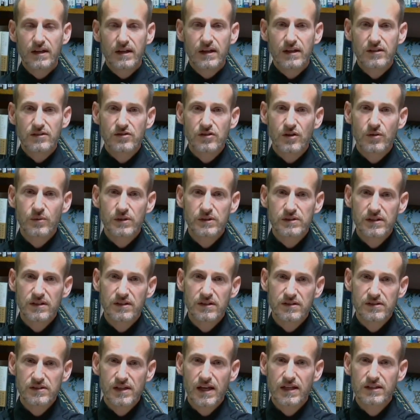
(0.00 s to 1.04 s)
And so we see
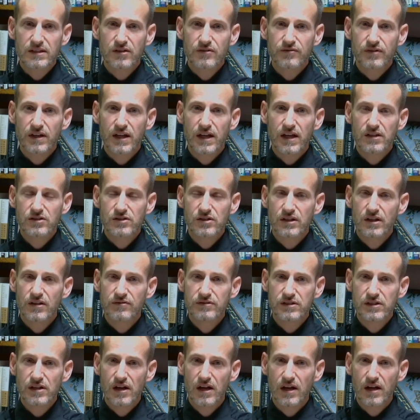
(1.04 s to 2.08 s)
the sanctification
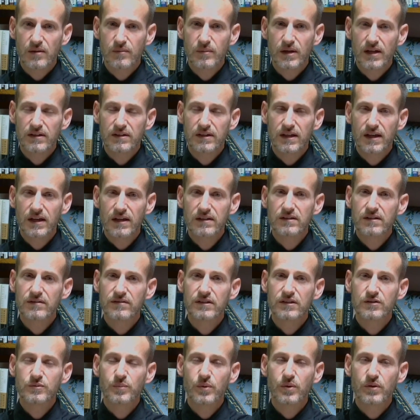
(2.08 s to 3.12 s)
of time at the end of
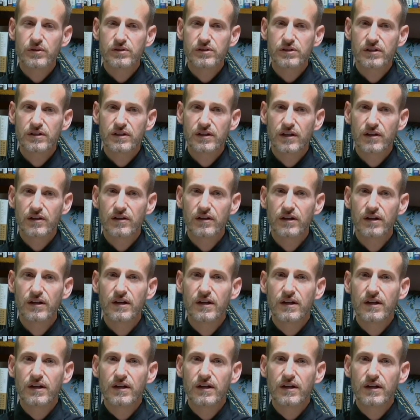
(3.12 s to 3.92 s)
this portion here.